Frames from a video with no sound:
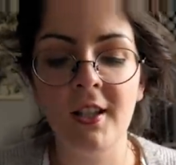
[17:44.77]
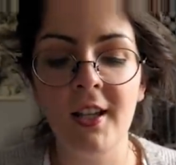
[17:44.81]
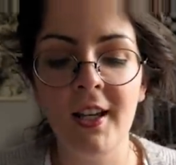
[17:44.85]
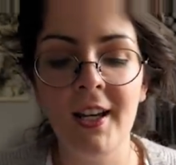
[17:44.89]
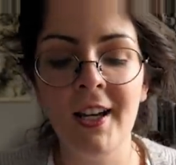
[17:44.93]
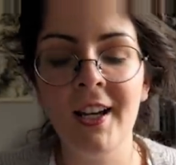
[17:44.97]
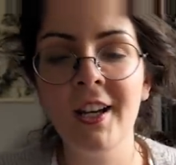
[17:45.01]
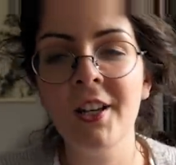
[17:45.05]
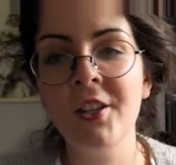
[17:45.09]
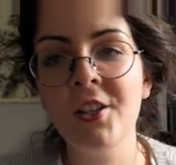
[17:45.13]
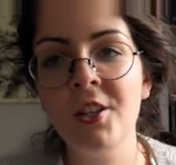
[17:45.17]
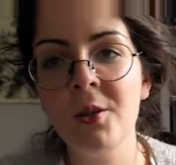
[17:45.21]
It
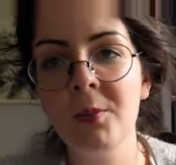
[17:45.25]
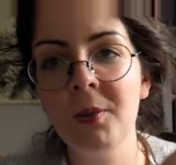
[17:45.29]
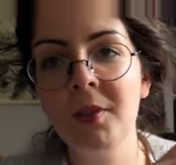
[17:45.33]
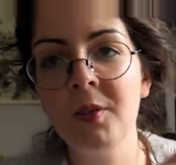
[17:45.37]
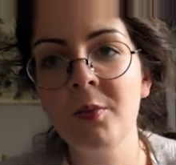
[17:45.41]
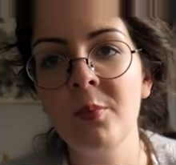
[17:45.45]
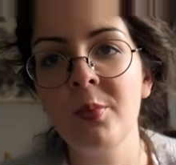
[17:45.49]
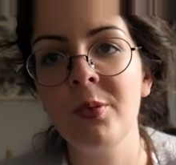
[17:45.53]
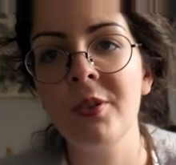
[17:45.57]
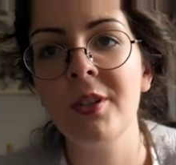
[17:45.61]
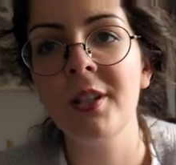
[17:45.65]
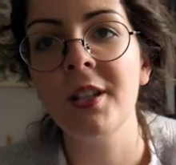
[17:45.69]
actually
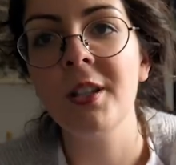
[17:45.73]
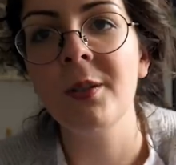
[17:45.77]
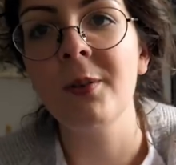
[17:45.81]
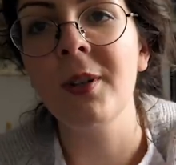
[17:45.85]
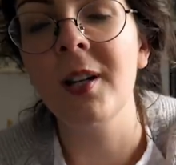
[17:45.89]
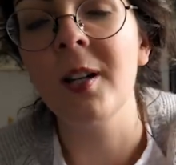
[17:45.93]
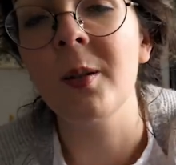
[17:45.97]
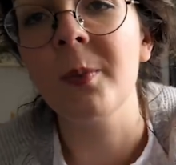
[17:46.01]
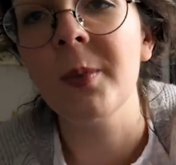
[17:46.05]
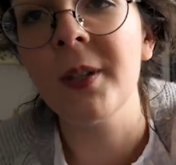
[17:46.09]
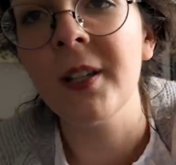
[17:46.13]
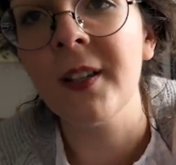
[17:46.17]
went pretty
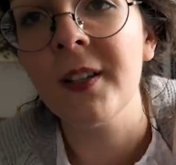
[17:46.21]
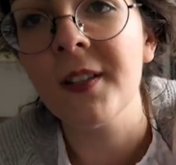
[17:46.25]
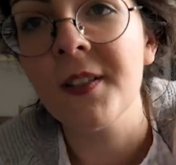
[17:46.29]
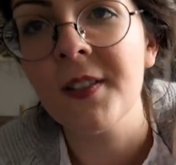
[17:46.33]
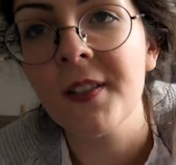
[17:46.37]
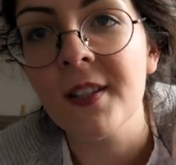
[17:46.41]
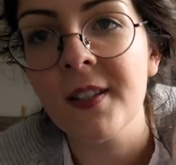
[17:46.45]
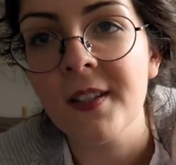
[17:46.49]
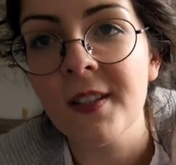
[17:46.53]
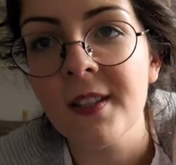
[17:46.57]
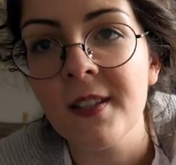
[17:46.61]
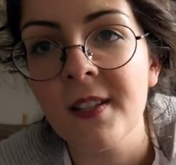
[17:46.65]
well because
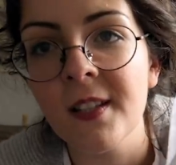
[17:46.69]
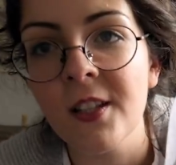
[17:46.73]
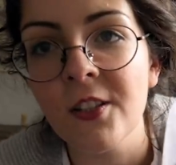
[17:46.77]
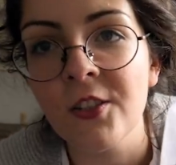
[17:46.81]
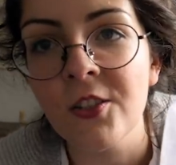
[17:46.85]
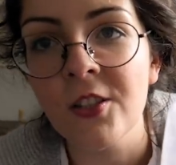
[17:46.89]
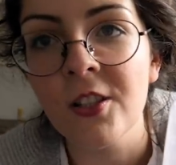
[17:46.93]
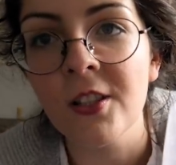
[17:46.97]
this is such